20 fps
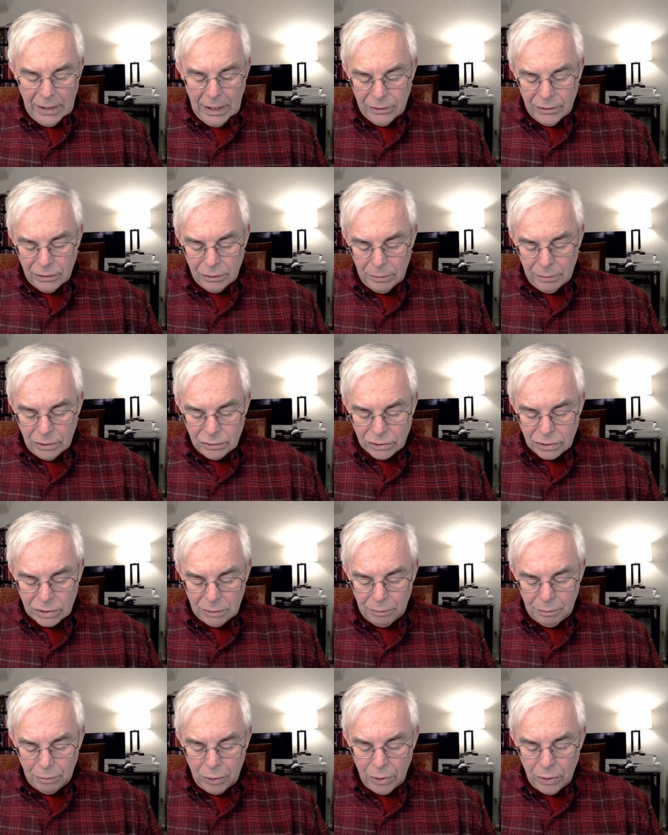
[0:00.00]
and the most
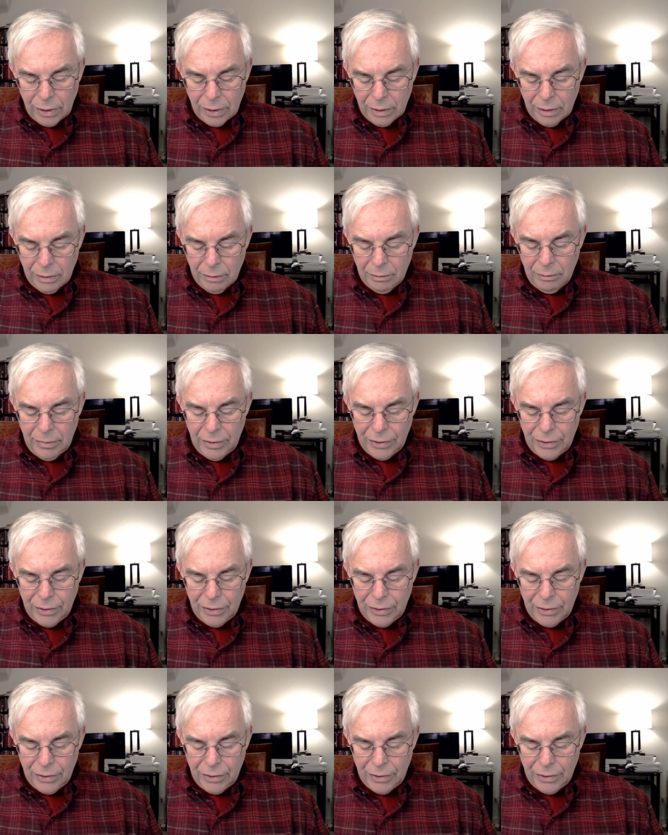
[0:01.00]
important